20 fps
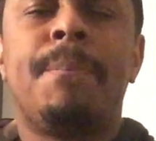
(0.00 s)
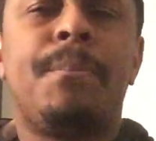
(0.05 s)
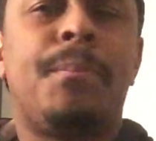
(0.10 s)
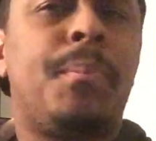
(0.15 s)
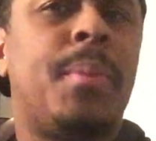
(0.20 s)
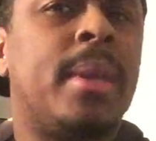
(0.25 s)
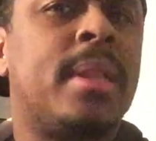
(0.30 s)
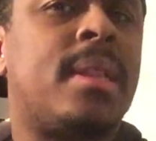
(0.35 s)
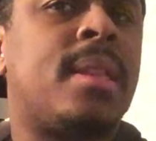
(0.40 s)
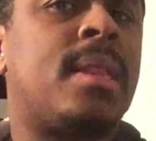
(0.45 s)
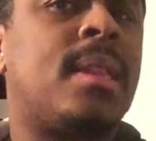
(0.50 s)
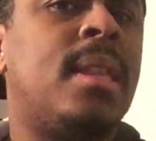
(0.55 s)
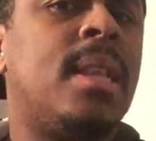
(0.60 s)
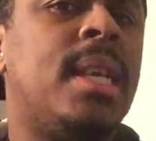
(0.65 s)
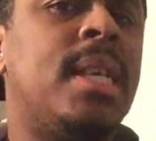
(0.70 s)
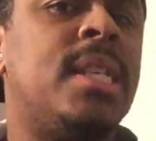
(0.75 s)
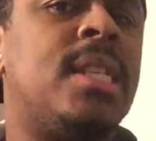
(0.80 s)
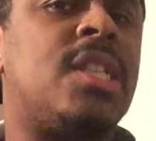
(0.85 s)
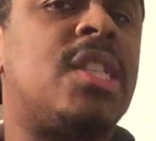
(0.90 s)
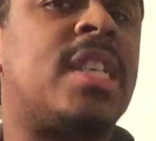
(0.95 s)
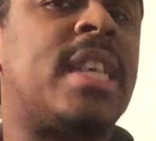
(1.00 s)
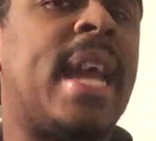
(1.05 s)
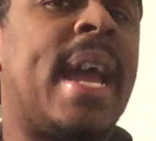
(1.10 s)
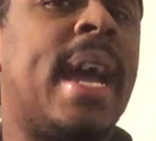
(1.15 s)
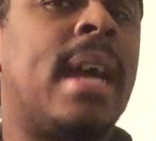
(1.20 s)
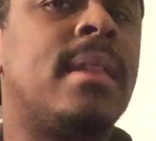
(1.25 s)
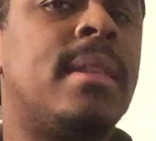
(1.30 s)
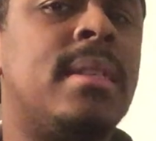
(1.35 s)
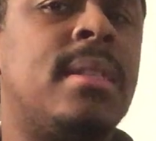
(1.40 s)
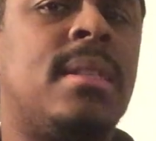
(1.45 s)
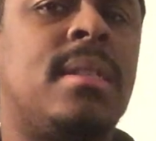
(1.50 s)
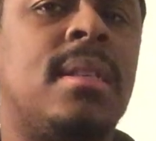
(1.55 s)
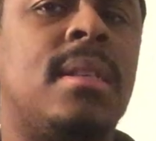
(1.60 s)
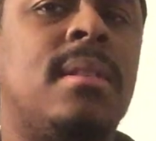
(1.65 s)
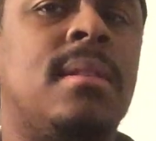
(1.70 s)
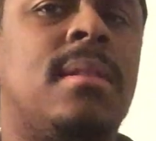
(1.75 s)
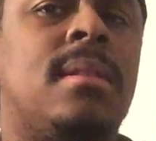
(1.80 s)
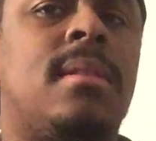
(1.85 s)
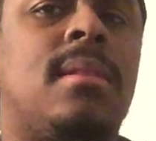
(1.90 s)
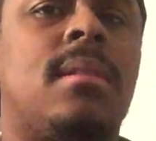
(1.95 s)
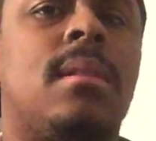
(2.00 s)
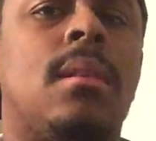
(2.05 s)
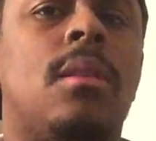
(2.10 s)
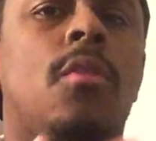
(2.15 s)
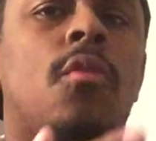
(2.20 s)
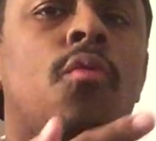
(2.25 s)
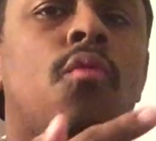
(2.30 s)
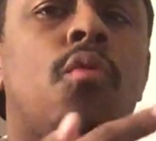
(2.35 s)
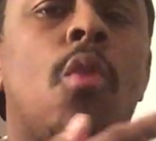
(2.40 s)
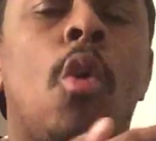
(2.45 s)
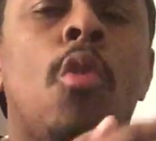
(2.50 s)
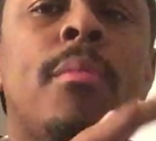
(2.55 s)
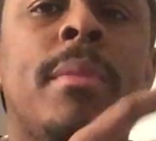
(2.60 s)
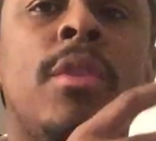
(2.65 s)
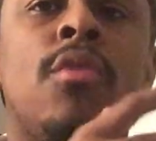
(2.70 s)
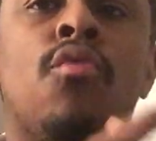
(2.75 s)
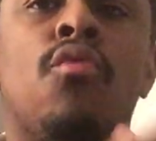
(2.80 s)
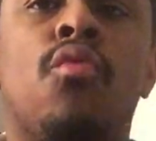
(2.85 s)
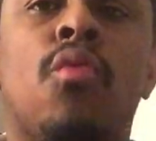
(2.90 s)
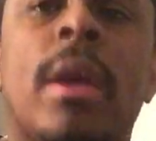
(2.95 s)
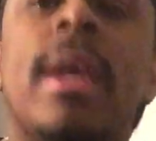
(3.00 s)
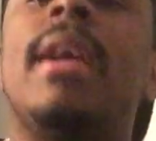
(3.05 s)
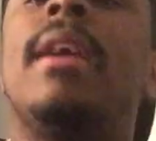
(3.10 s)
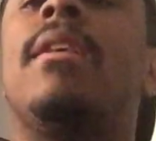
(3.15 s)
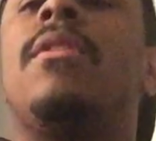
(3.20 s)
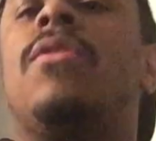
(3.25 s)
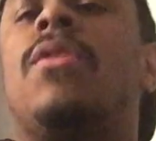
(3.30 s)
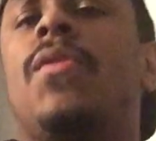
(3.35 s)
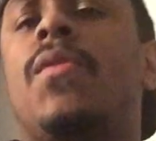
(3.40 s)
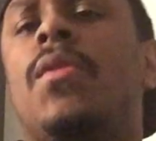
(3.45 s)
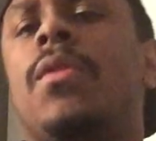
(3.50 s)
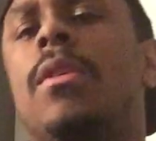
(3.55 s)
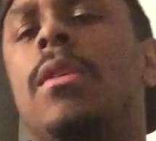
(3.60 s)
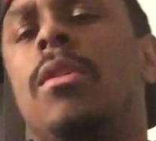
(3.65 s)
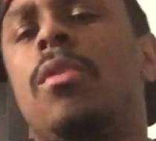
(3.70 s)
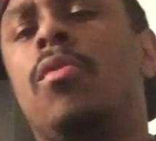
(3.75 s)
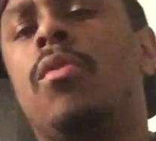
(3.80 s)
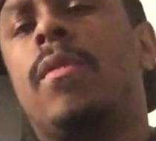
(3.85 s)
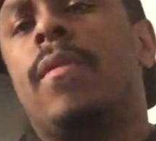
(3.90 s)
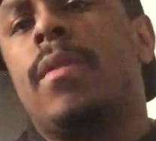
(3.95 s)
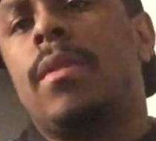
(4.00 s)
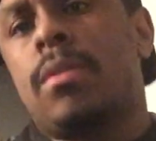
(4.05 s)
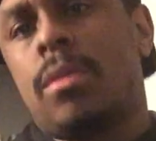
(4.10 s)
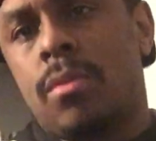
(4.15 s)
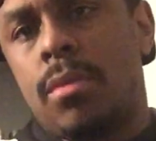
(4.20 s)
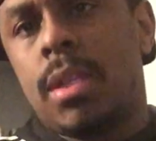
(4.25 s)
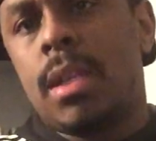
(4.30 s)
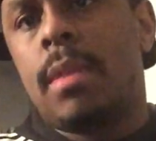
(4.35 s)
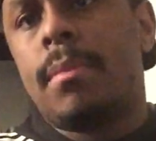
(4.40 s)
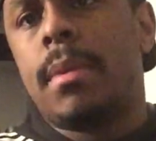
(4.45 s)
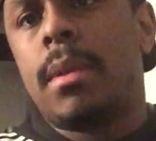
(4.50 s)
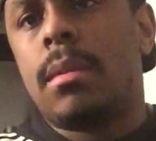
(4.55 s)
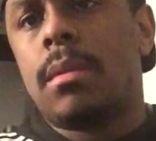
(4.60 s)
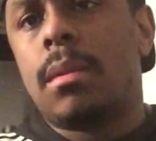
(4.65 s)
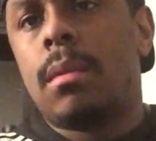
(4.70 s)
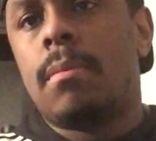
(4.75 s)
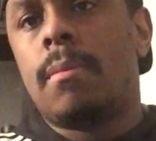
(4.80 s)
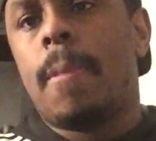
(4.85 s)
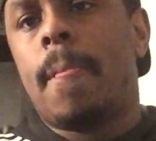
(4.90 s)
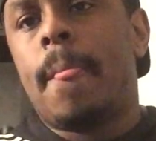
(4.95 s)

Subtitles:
but he challenges Roman Reigns for the Universal Championship.